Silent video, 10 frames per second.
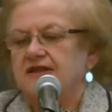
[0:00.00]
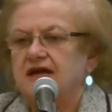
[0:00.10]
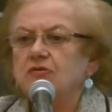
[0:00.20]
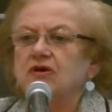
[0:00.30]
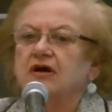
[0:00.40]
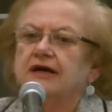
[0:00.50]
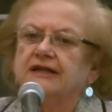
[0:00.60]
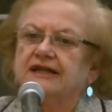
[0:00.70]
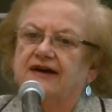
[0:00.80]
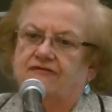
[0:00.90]
They were going
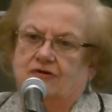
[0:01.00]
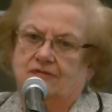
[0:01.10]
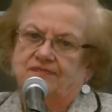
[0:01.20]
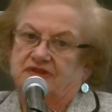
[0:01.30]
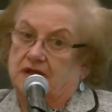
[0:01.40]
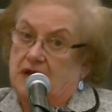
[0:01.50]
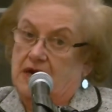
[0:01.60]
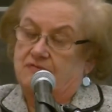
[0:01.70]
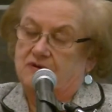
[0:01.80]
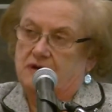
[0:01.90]
to level the
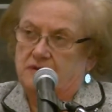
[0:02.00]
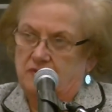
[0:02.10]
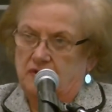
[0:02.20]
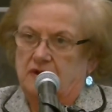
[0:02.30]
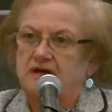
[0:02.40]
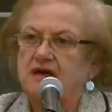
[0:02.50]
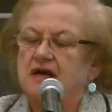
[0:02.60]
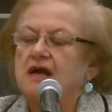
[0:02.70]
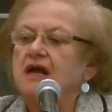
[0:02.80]
library board.